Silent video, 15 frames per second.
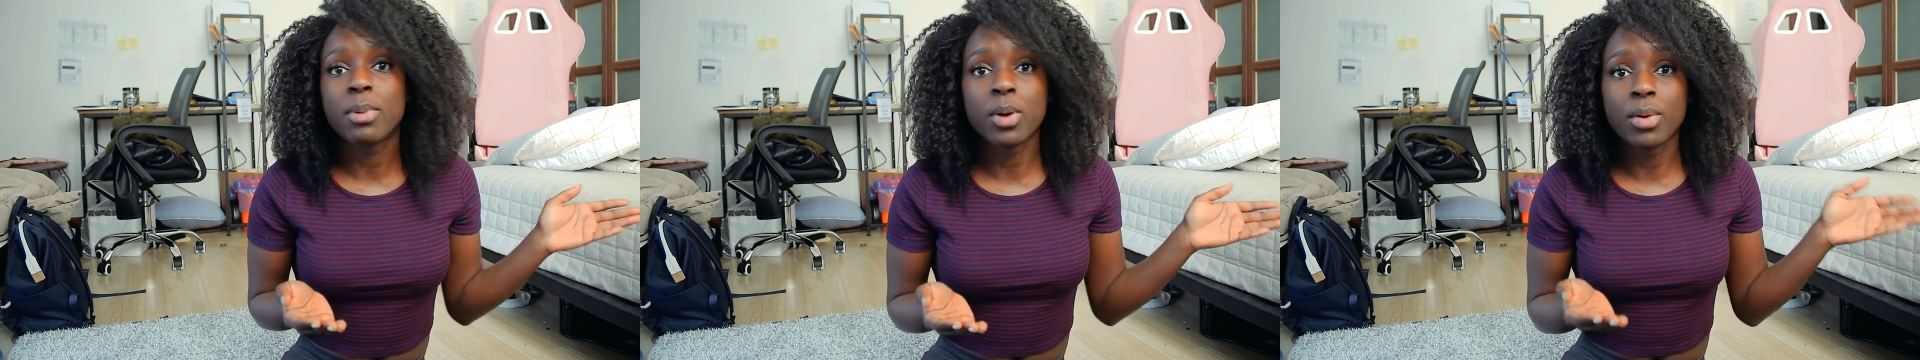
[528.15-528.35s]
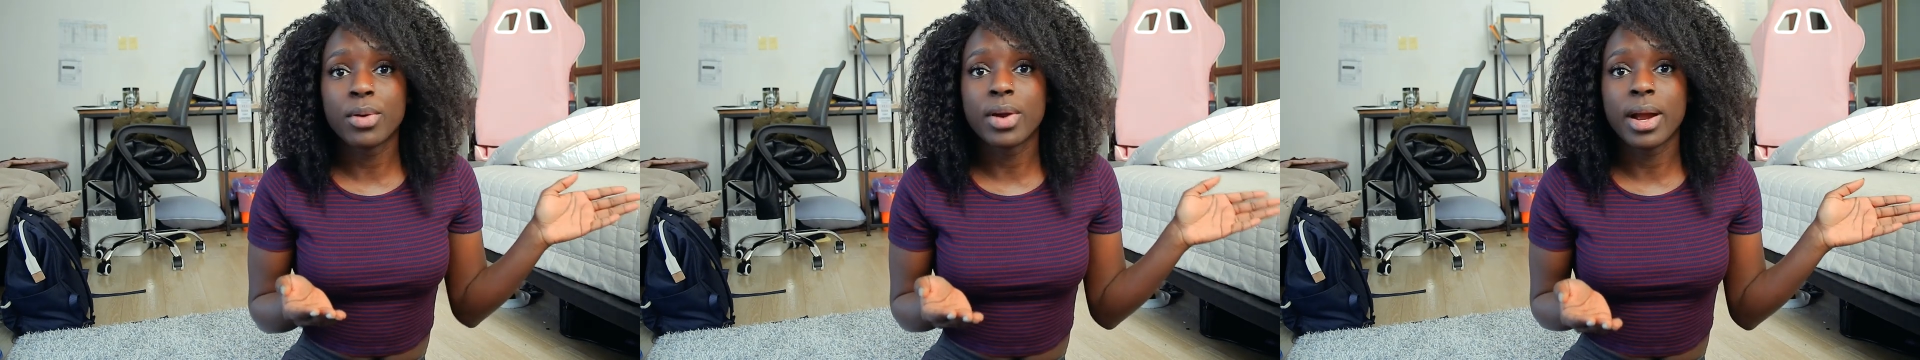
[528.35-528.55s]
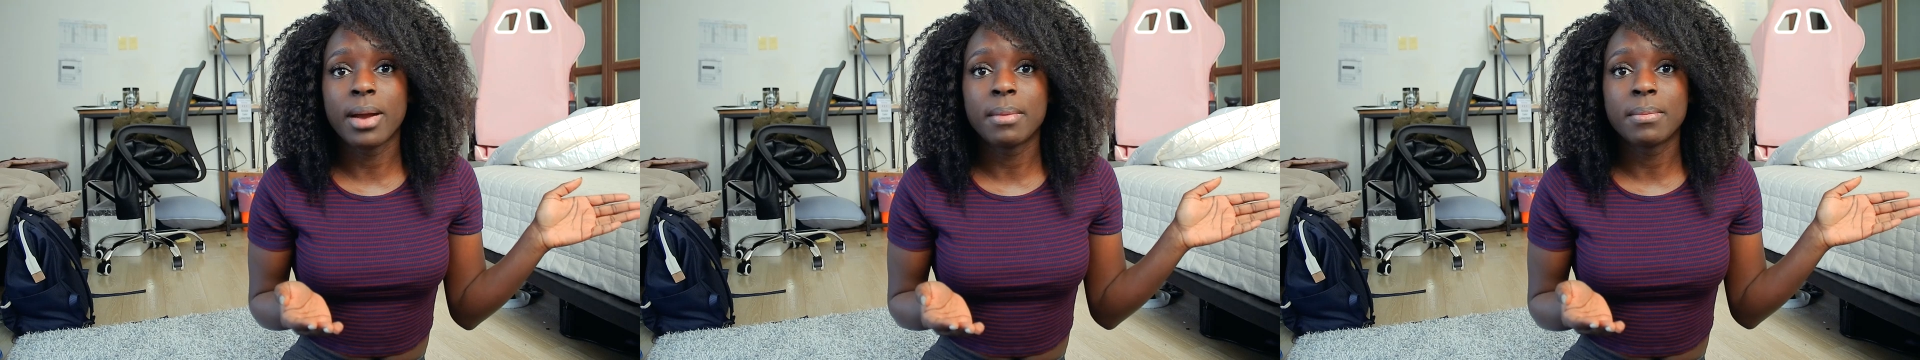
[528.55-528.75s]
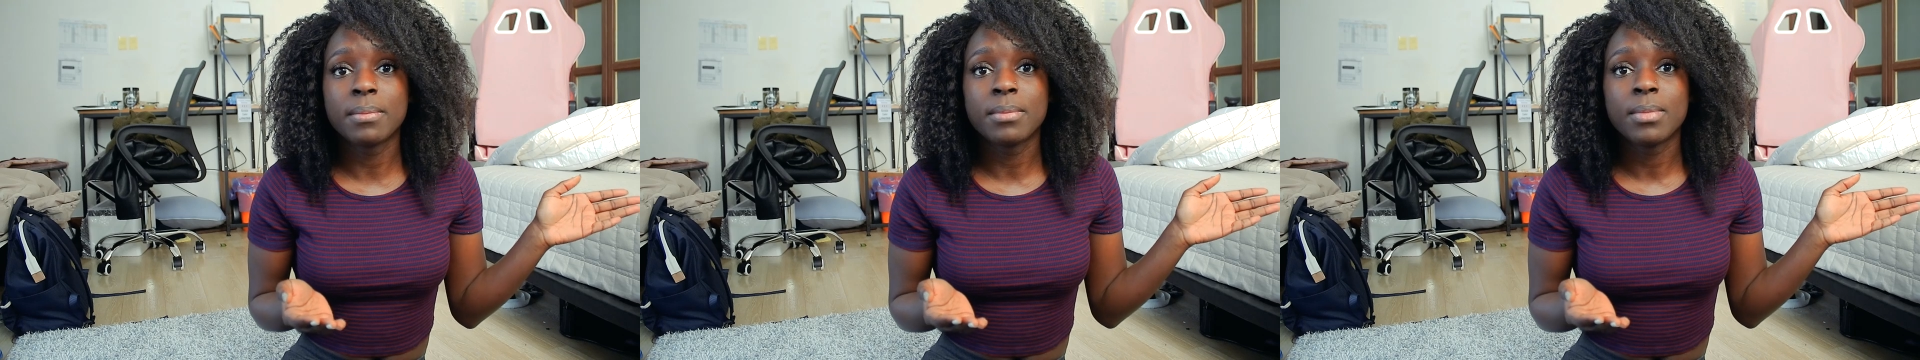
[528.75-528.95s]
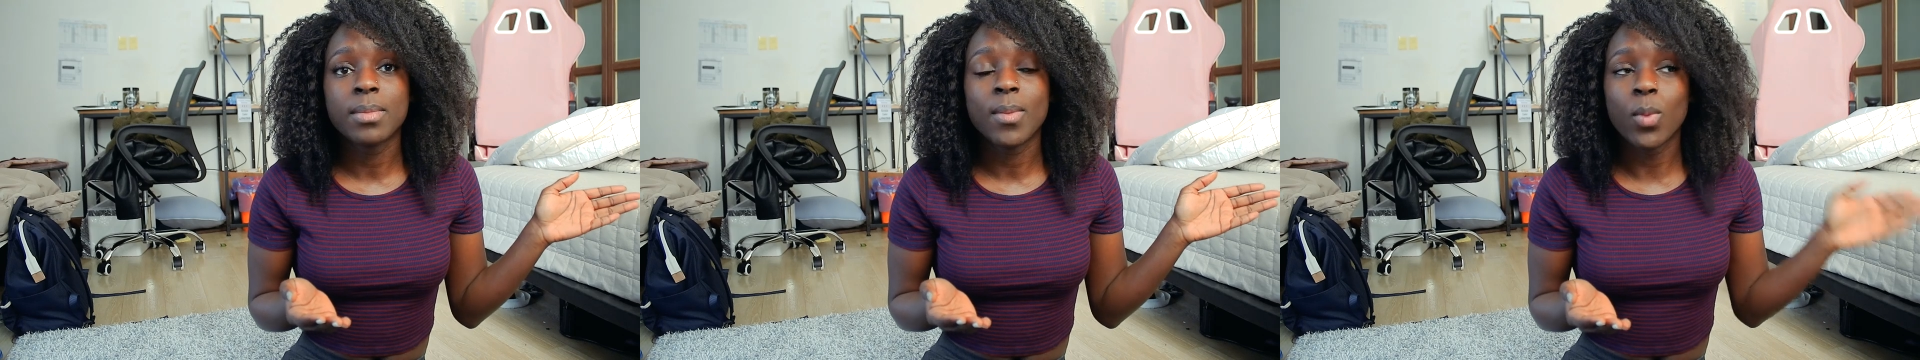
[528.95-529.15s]

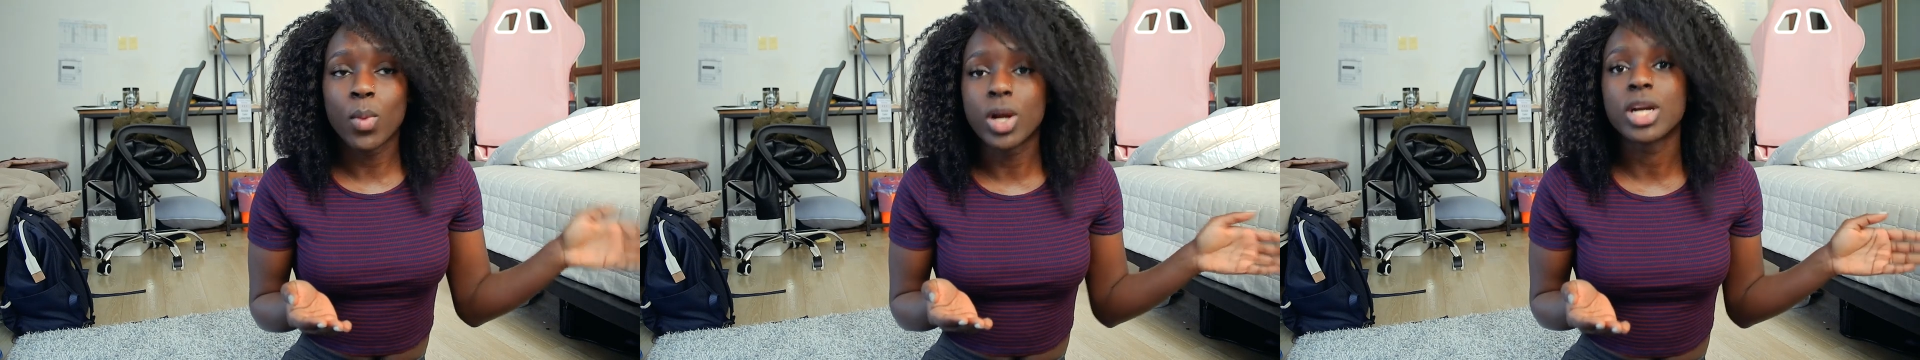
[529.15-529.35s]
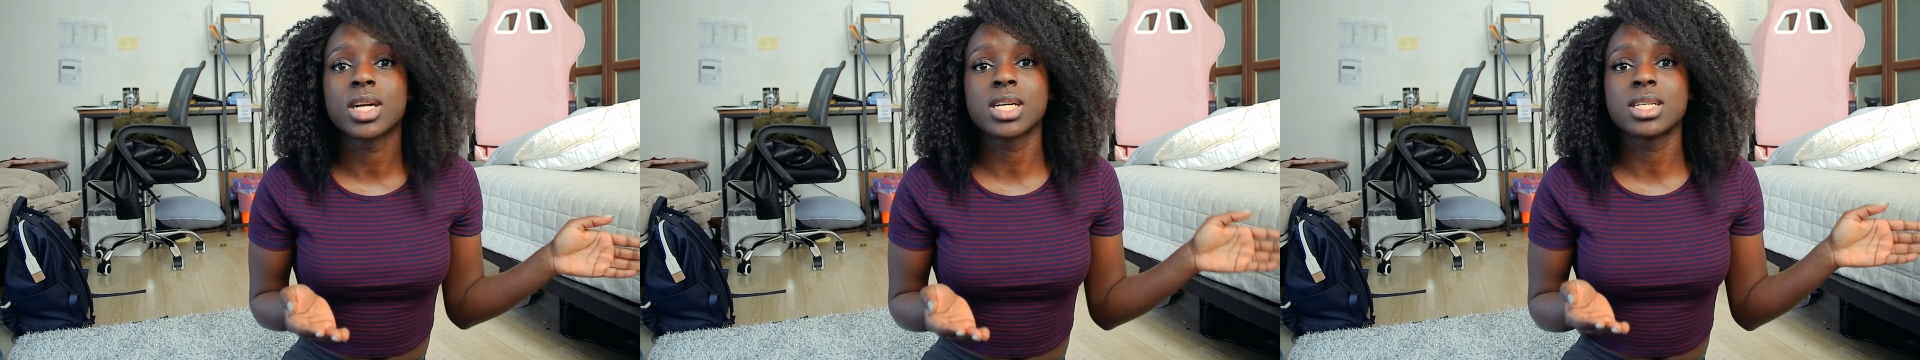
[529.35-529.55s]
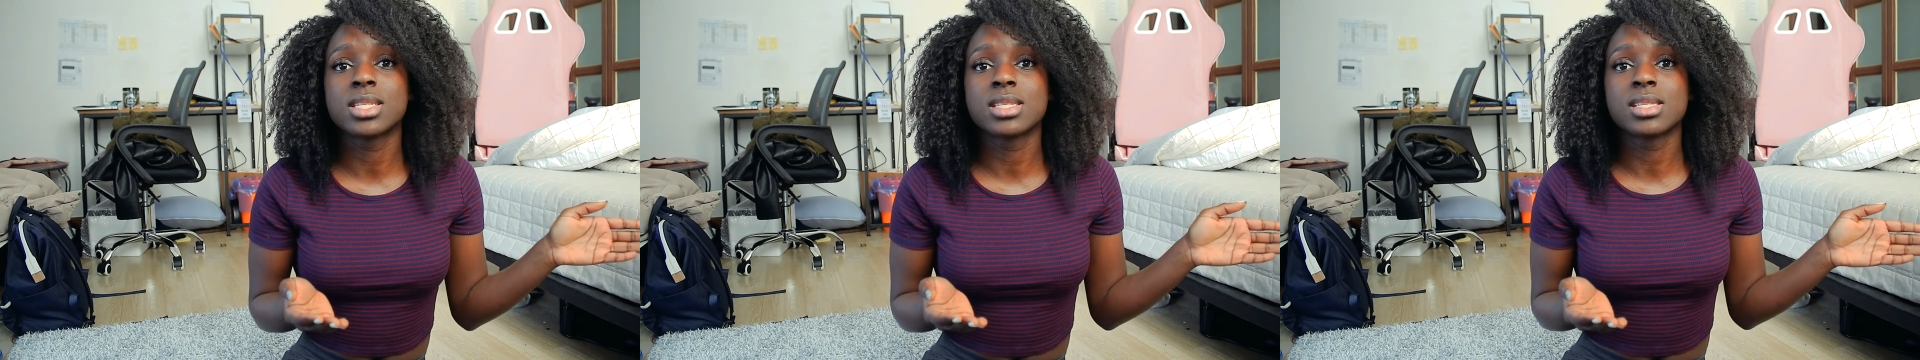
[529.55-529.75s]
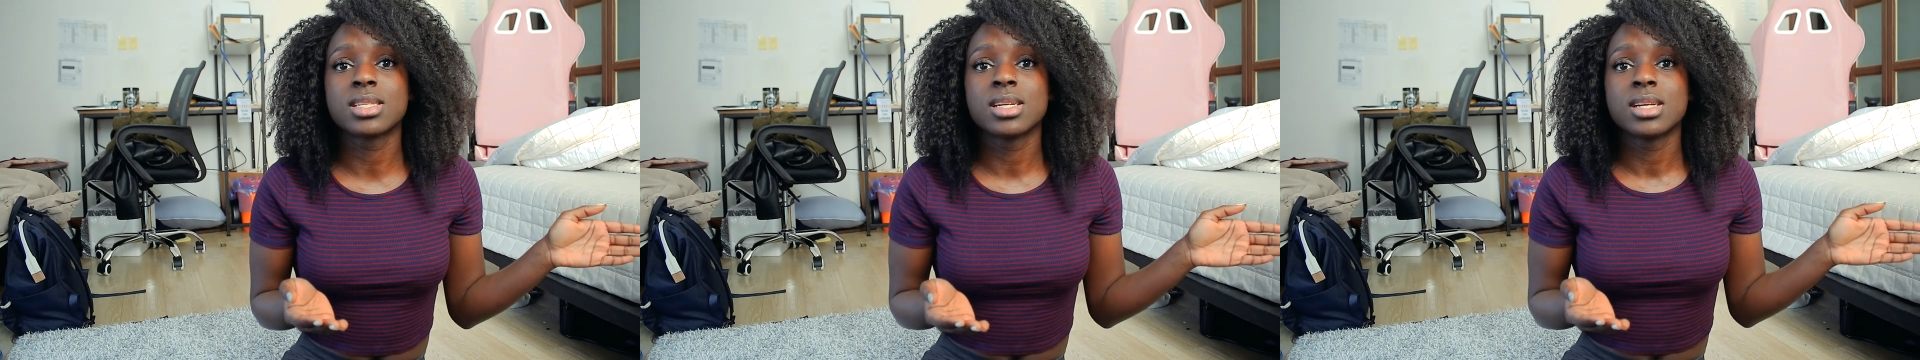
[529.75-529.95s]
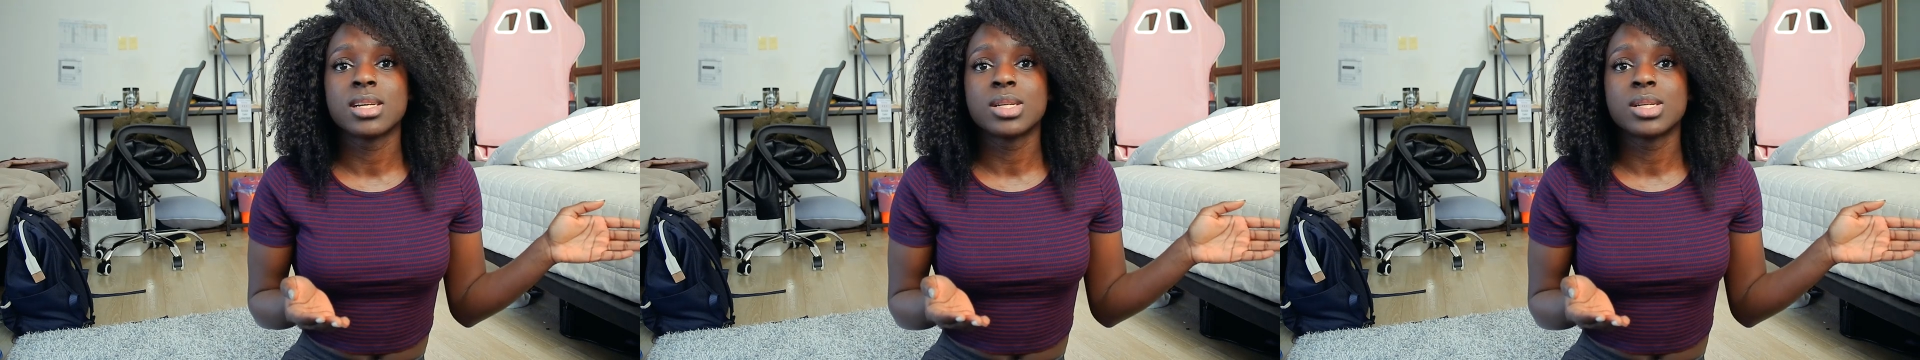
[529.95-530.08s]
program works.